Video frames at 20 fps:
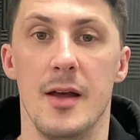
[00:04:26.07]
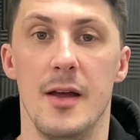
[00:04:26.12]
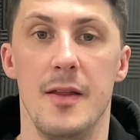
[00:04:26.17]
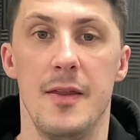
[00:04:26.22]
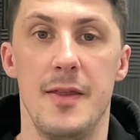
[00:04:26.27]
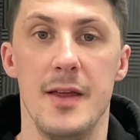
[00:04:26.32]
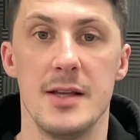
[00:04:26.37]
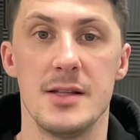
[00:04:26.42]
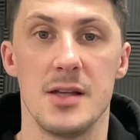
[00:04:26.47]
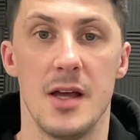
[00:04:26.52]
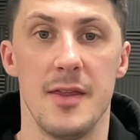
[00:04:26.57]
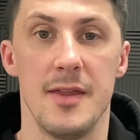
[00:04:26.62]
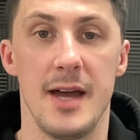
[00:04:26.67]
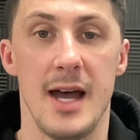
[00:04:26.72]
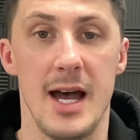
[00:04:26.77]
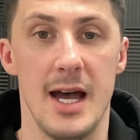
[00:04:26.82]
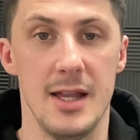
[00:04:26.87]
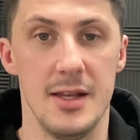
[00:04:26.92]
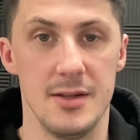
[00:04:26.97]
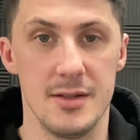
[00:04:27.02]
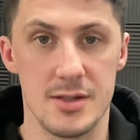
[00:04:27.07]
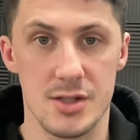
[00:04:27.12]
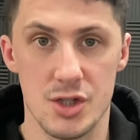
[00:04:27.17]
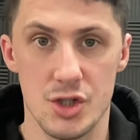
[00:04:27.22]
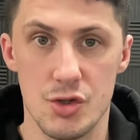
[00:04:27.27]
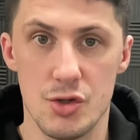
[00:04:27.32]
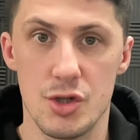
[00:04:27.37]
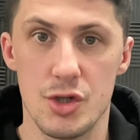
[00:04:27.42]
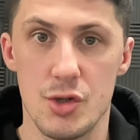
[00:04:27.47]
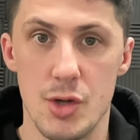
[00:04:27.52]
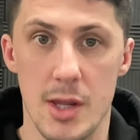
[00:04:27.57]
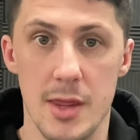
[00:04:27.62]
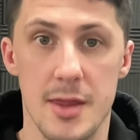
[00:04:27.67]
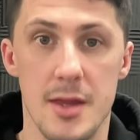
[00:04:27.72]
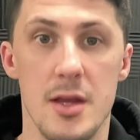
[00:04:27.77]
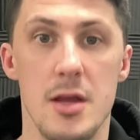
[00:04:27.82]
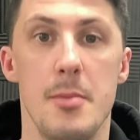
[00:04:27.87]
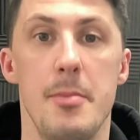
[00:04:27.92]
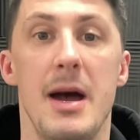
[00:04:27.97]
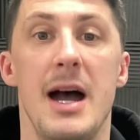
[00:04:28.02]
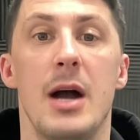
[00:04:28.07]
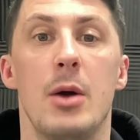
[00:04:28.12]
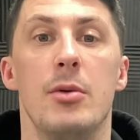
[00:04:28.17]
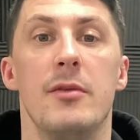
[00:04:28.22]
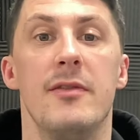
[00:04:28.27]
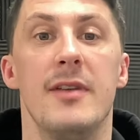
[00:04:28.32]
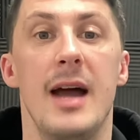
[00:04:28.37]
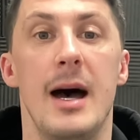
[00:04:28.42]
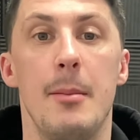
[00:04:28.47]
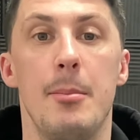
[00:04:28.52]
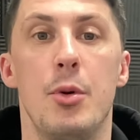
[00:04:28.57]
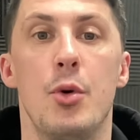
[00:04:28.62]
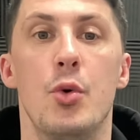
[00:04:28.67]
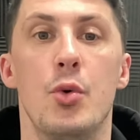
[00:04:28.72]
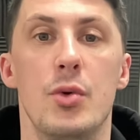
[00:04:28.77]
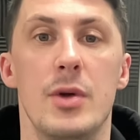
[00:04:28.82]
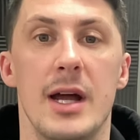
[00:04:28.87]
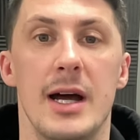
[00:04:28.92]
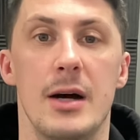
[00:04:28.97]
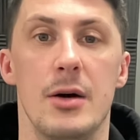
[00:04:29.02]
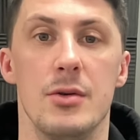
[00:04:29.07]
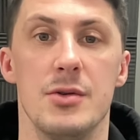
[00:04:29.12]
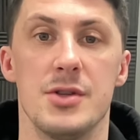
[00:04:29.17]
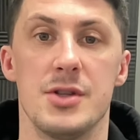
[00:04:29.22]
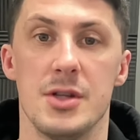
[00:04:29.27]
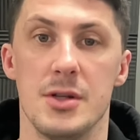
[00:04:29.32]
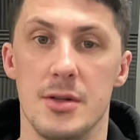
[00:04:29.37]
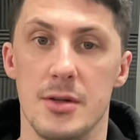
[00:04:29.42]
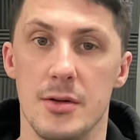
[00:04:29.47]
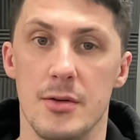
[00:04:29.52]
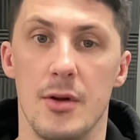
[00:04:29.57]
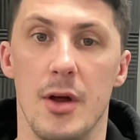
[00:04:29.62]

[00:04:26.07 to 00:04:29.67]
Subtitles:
things like that, and strengthen your back with lat pull downs and